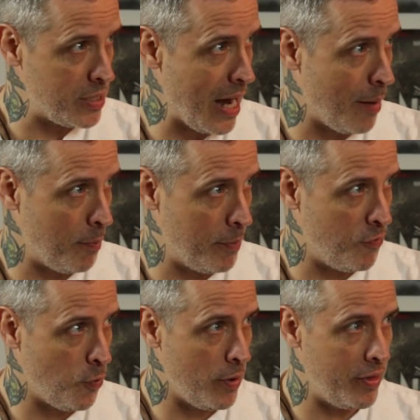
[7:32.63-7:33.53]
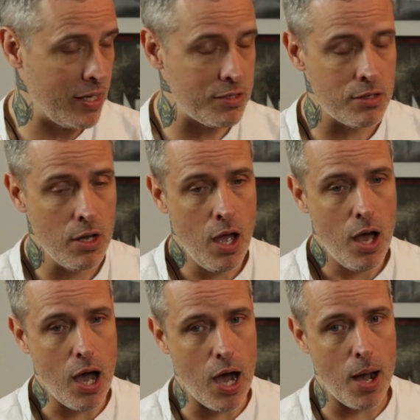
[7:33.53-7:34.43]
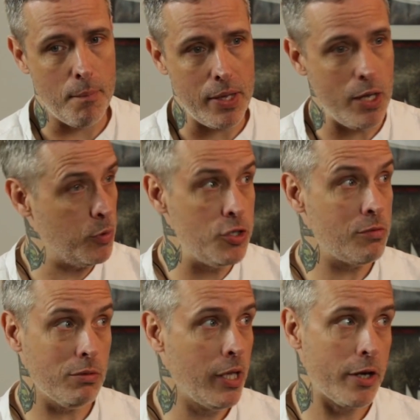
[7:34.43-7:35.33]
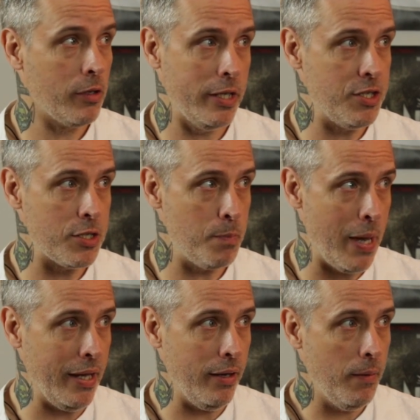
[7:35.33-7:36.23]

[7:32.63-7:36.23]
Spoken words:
the album before this, it was literally just me.